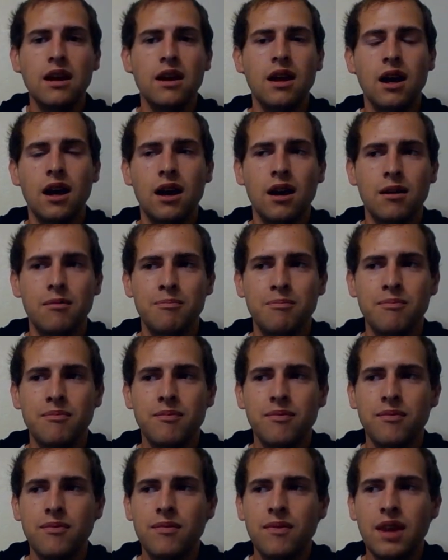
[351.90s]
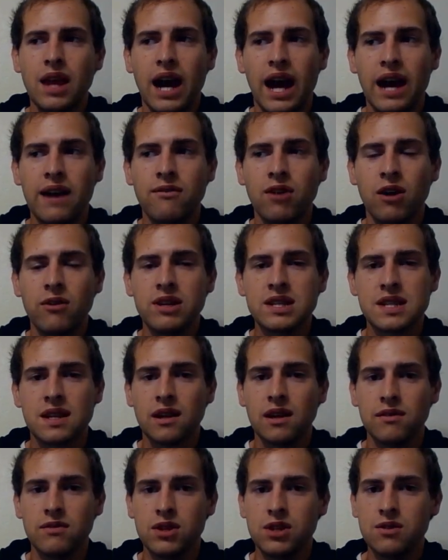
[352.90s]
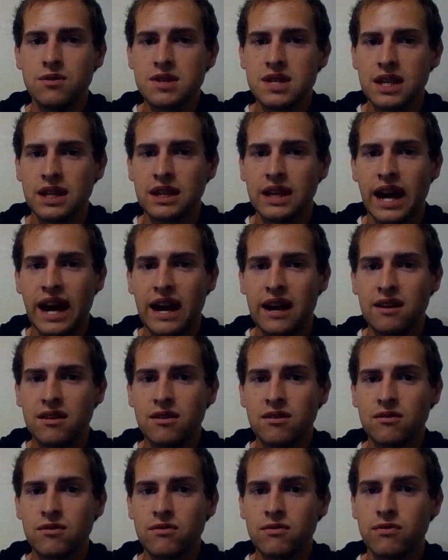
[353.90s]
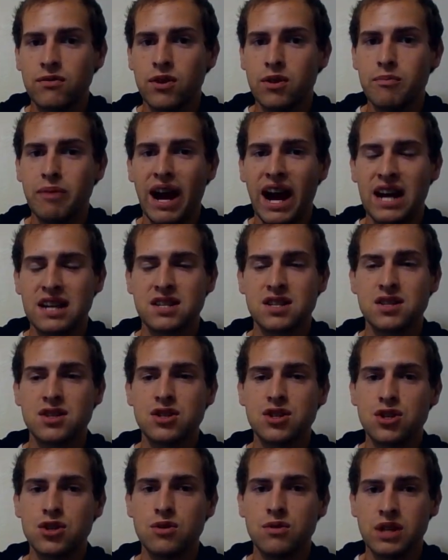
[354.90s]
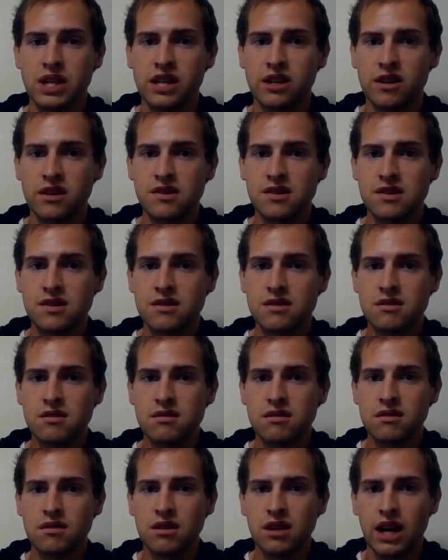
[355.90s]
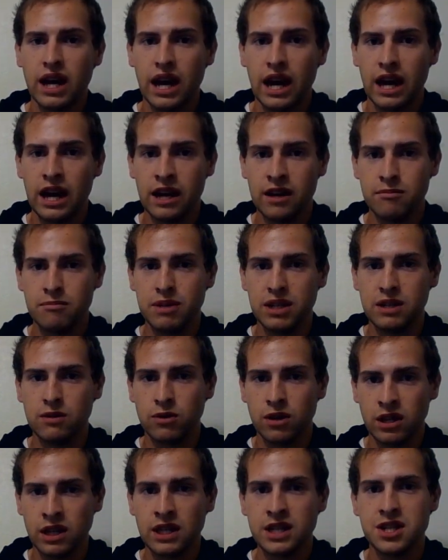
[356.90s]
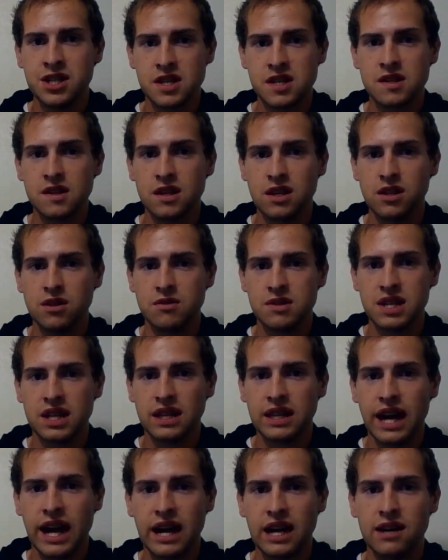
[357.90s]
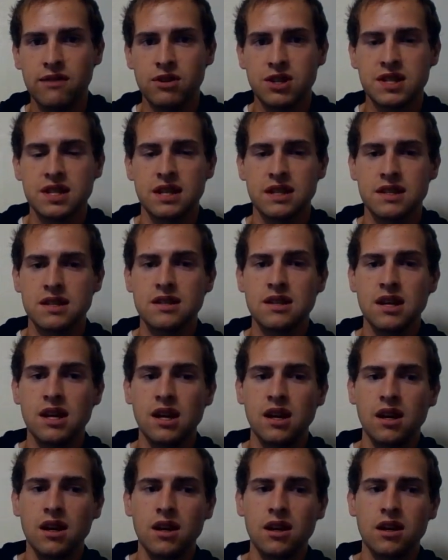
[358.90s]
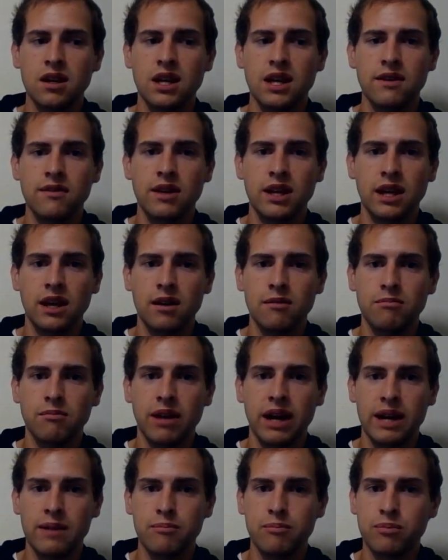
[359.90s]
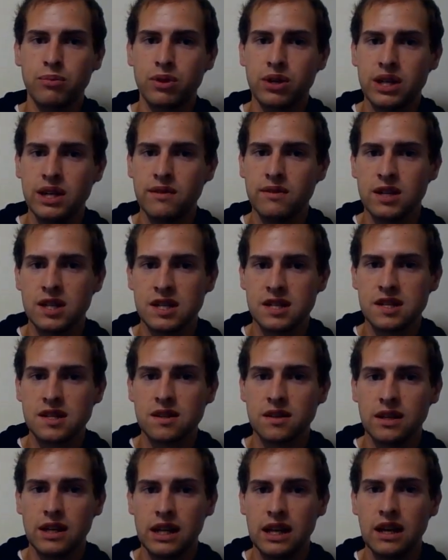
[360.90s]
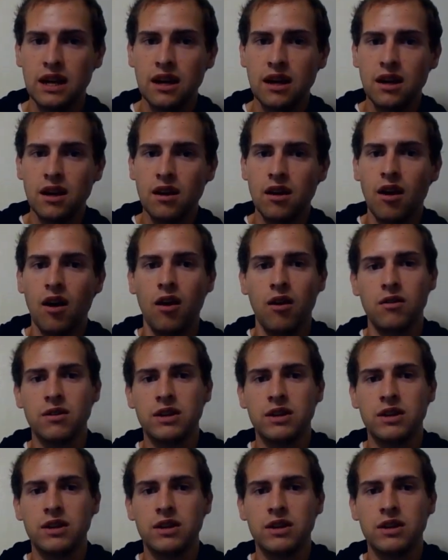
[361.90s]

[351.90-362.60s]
I've always loved using that for the past 2 years. I had been religiously using that ever since giving up my previously all